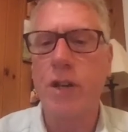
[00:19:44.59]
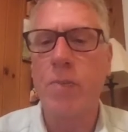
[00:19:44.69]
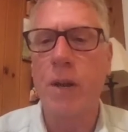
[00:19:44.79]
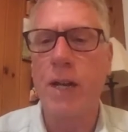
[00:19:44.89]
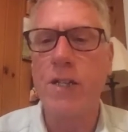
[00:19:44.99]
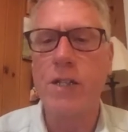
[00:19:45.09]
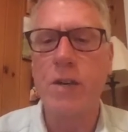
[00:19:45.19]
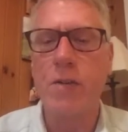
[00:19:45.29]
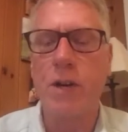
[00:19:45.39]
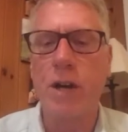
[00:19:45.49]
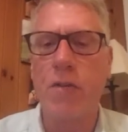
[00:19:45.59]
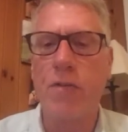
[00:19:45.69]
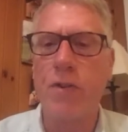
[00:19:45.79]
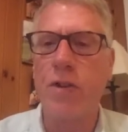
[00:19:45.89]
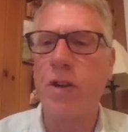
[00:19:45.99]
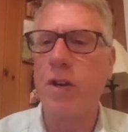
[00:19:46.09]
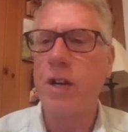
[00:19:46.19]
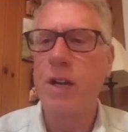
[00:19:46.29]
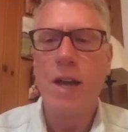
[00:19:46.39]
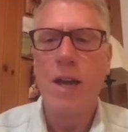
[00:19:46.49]
There are places that were known for their
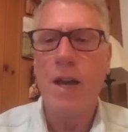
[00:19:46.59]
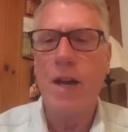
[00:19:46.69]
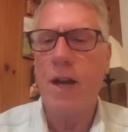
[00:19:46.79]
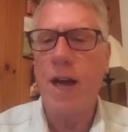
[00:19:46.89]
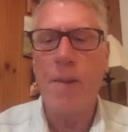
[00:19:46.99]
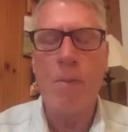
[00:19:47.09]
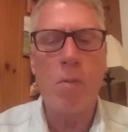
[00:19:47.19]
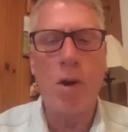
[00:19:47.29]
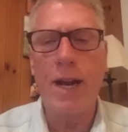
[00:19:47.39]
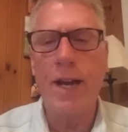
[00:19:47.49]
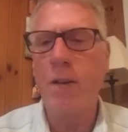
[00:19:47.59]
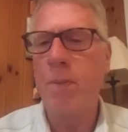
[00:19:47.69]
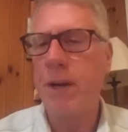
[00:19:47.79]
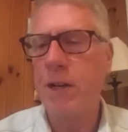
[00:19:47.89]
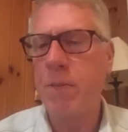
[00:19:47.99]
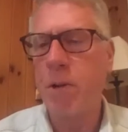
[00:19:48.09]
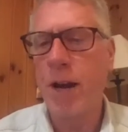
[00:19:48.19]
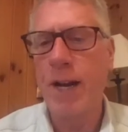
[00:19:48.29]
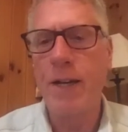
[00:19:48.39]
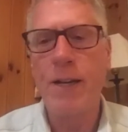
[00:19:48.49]
uh, apple brandy, peach
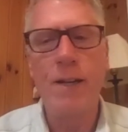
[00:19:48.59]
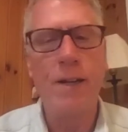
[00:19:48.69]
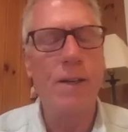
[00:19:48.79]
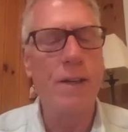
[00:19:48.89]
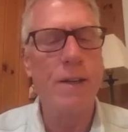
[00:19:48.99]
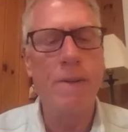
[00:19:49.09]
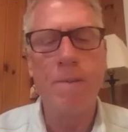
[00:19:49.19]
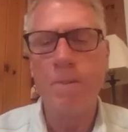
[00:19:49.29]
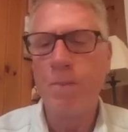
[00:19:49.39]
brandy, and uh, mm-hmm